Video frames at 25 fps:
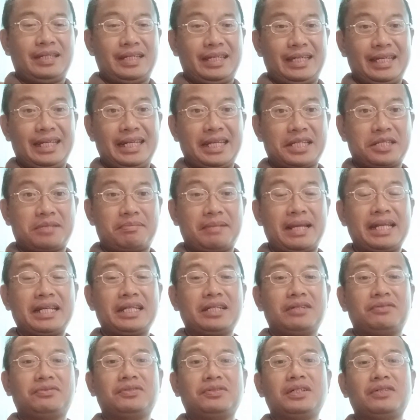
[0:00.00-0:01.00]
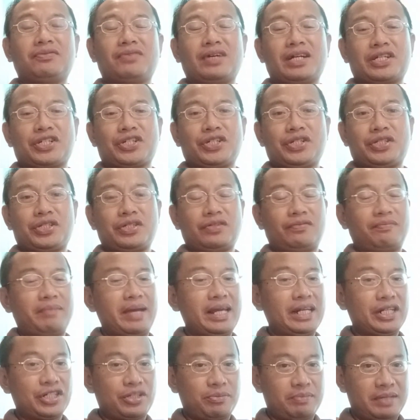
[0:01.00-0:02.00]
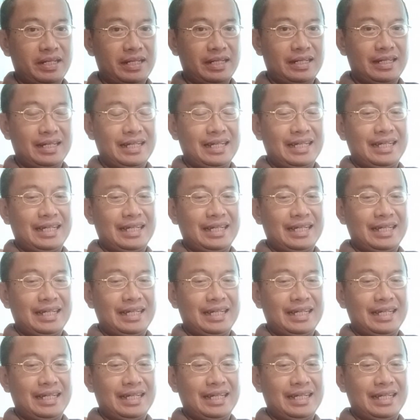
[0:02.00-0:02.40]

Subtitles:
in explaining the 4 functions of management